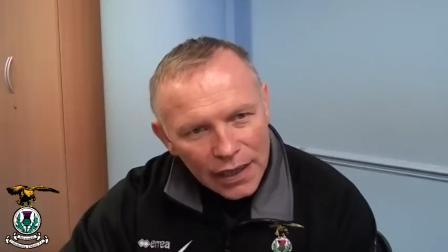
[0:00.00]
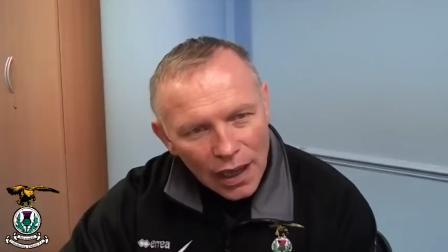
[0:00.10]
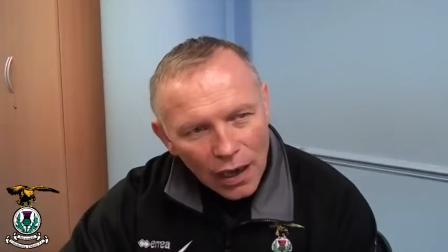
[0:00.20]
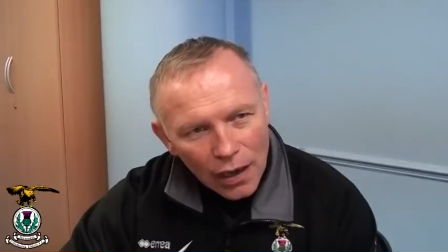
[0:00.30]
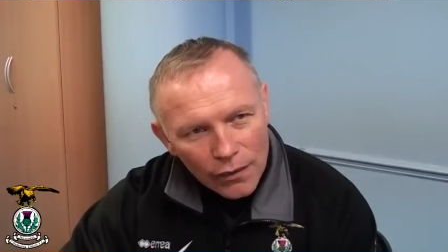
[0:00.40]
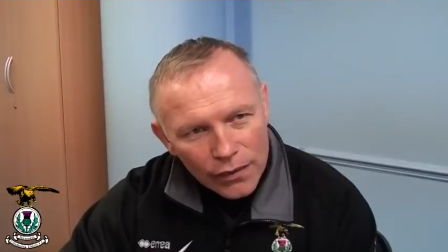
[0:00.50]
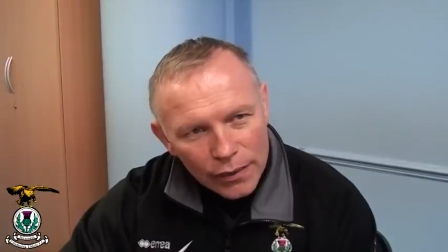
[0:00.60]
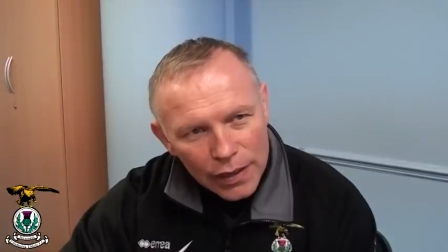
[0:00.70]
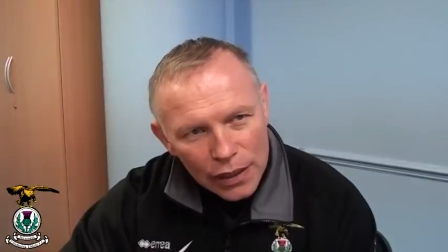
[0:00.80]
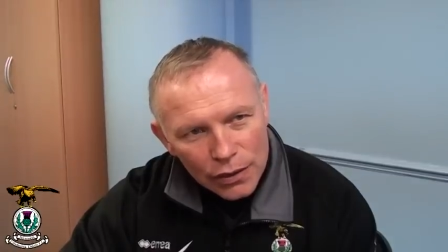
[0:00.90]
I love the
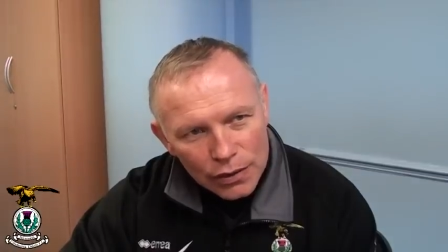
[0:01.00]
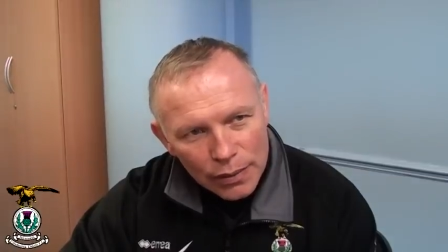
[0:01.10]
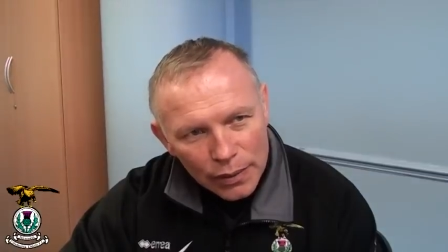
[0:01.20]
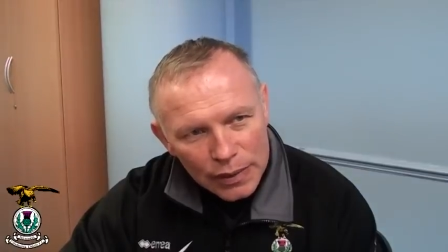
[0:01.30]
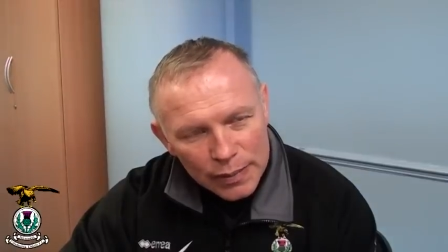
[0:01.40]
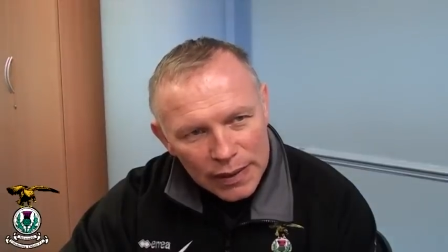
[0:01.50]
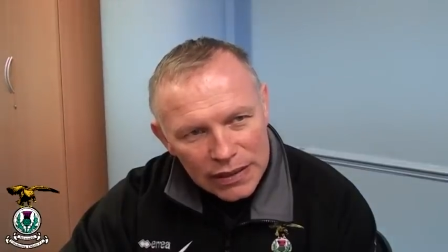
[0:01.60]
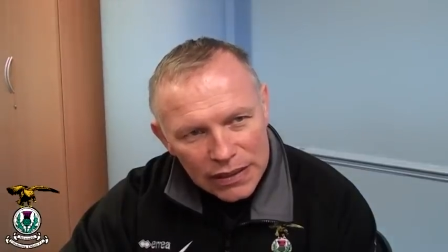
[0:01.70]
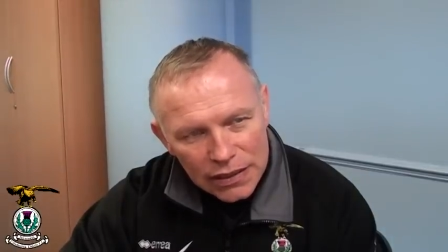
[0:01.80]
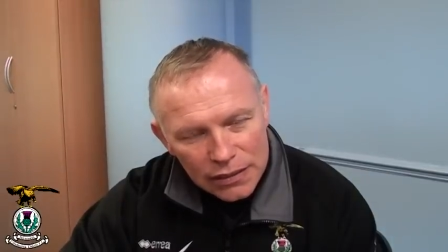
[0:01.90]
way he goes about his
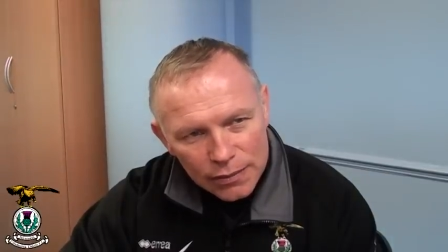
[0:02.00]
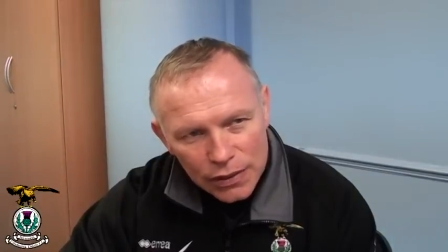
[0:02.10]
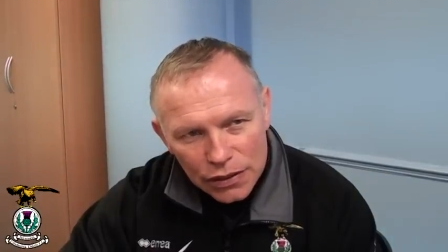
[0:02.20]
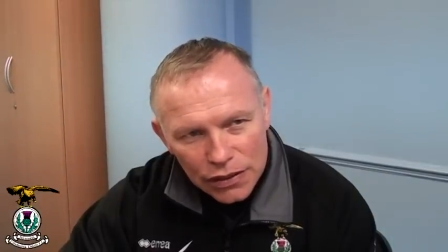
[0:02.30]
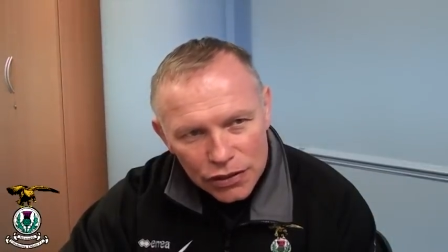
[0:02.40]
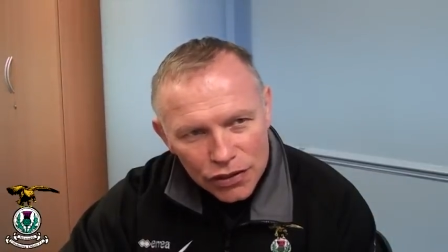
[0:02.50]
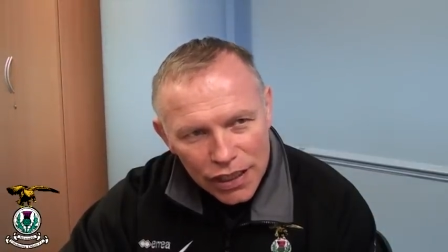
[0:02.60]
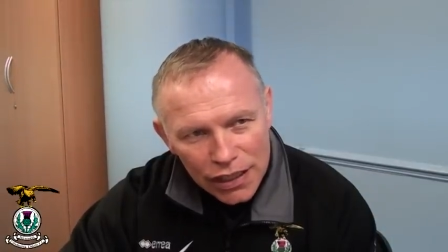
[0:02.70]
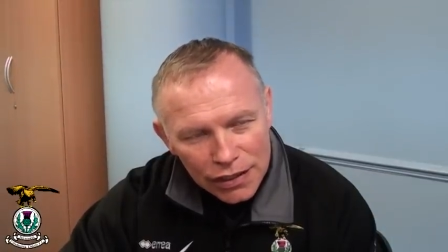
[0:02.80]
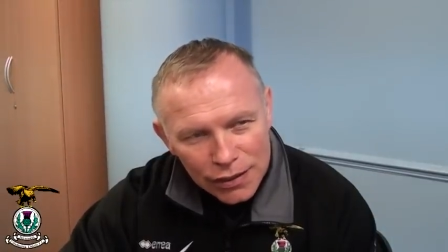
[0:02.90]
business, because in
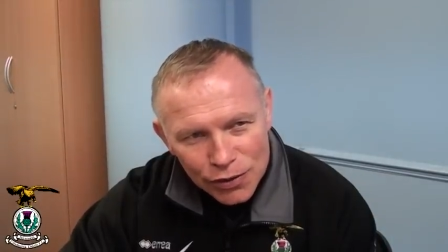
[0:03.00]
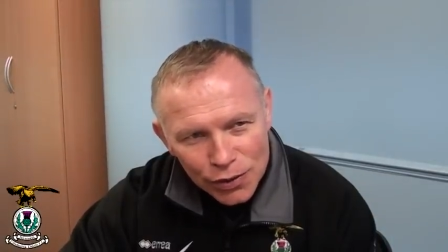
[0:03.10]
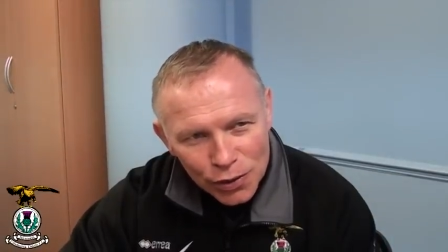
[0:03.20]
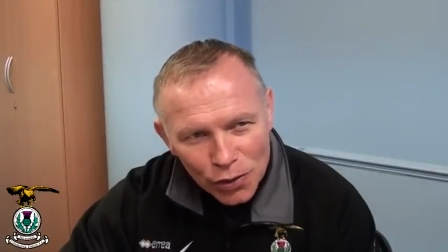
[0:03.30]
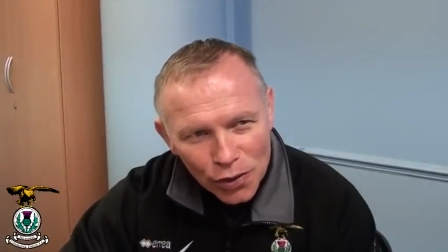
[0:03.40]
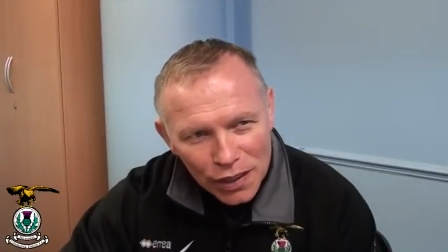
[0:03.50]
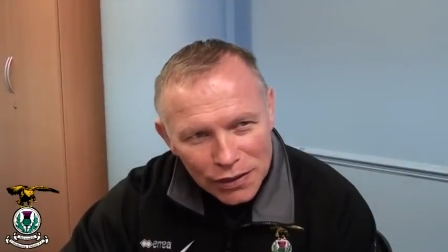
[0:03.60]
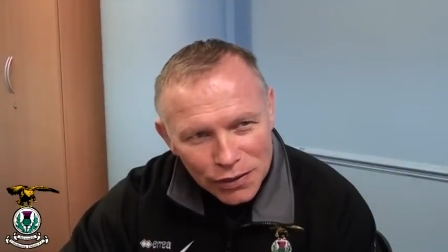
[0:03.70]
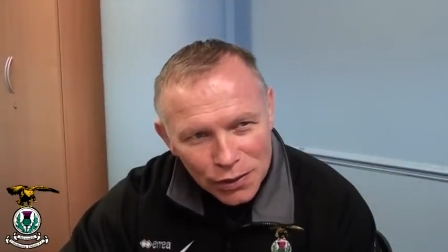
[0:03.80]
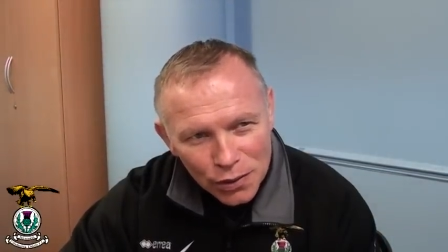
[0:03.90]
training he scored all
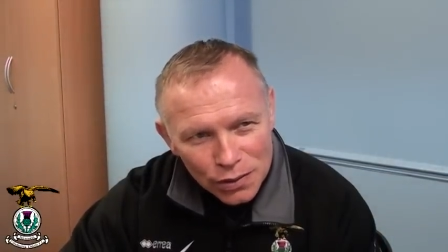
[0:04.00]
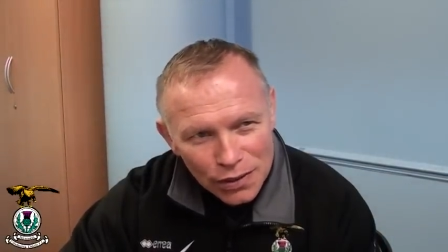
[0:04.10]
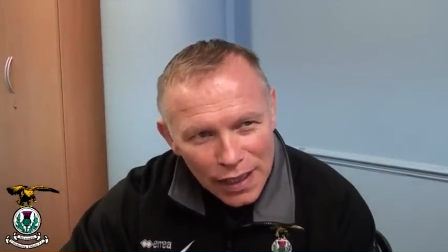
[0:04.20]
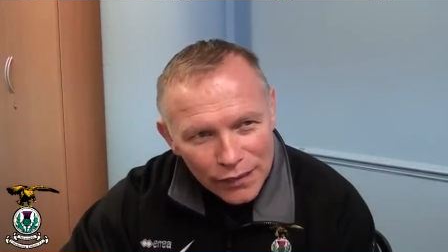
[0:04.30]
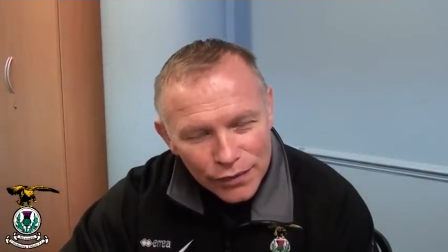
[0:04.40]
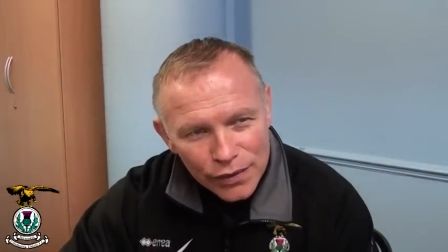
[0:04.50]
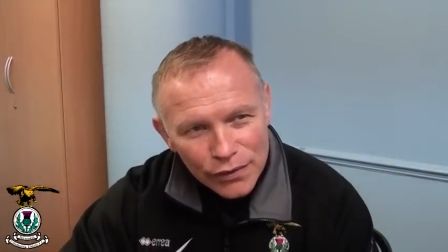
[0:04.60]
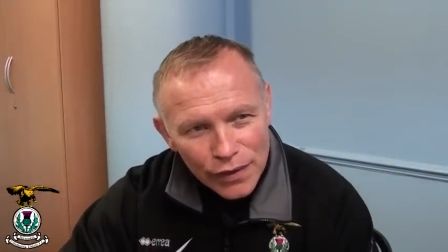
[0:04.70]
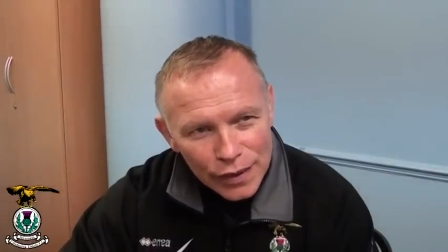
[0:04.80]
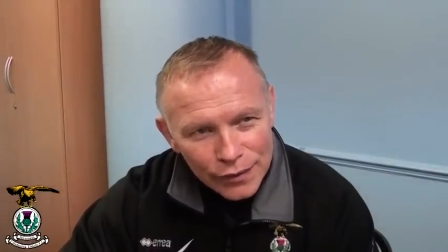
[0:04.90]
kinds of goals, left foot,
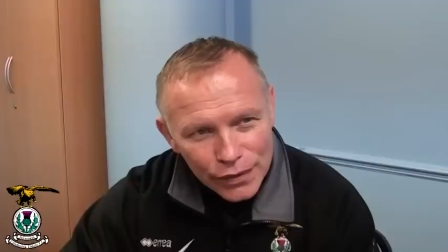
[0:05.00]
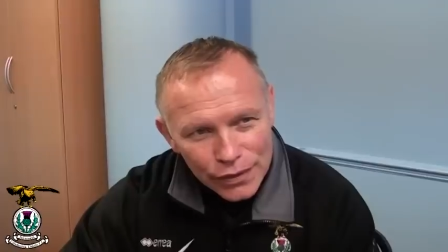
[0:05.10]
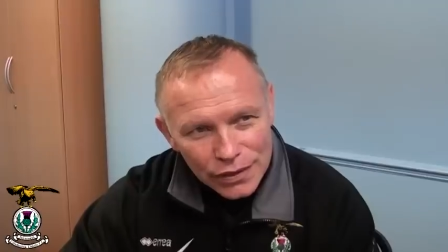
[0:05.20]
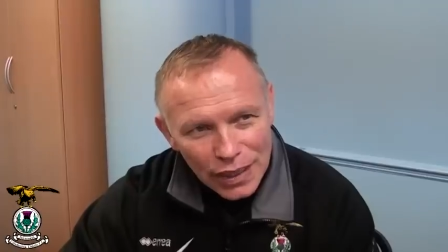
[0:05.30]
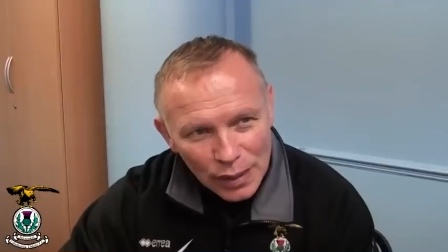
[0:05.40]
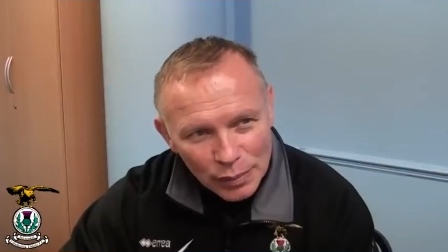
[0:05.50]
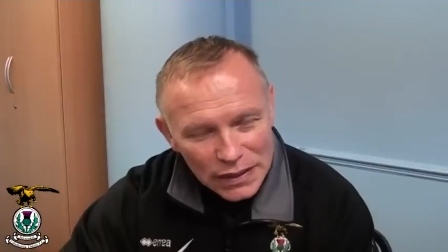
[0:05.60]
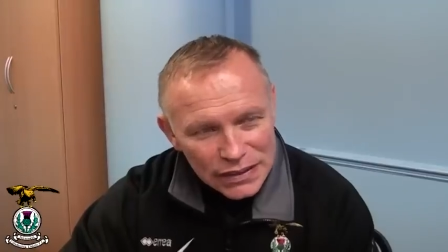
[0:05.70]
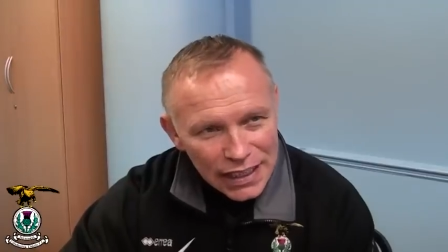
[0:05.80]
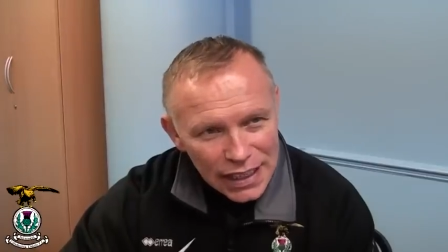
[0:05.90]
right foot,
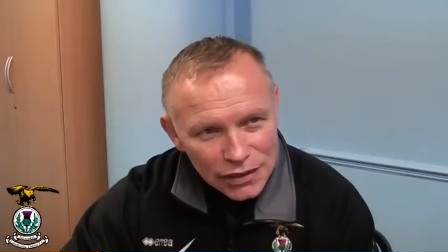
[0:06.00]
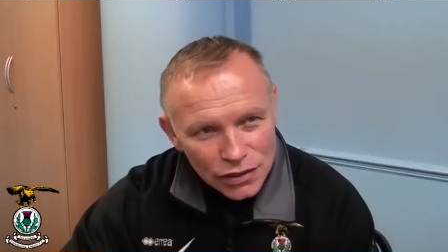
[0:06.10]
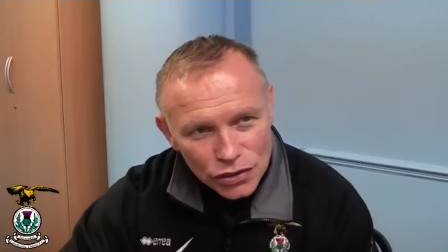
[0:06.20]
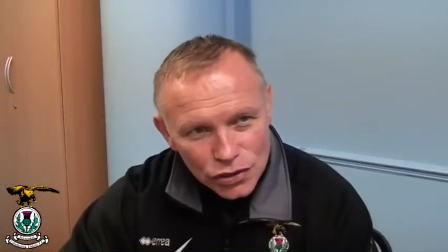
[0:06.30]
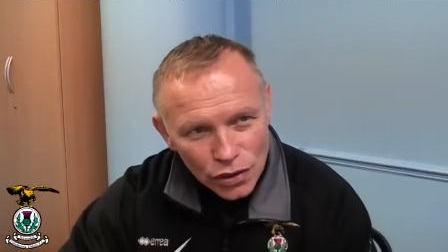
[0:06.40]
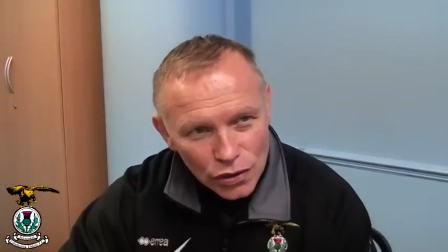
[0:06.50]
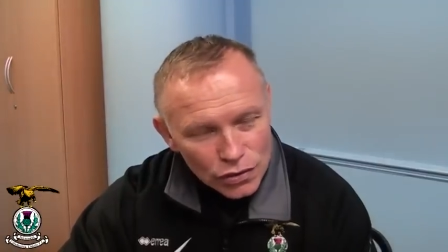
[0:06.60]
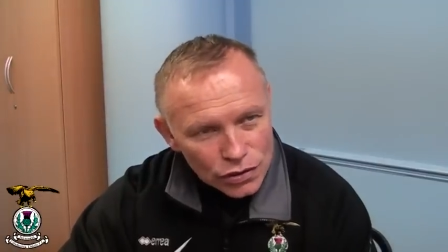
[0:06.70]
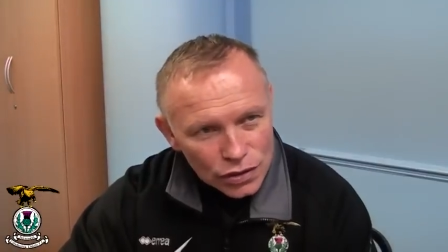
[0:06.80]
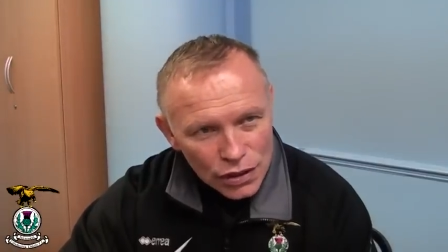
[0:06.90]
tap-ins, headers,
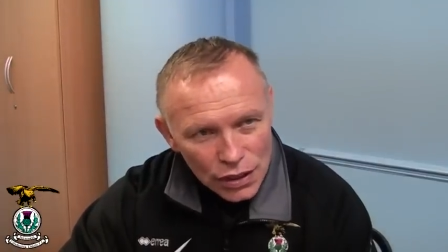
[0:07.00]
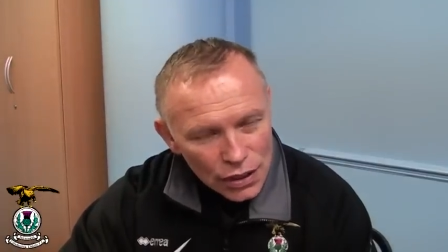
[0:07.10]
shots,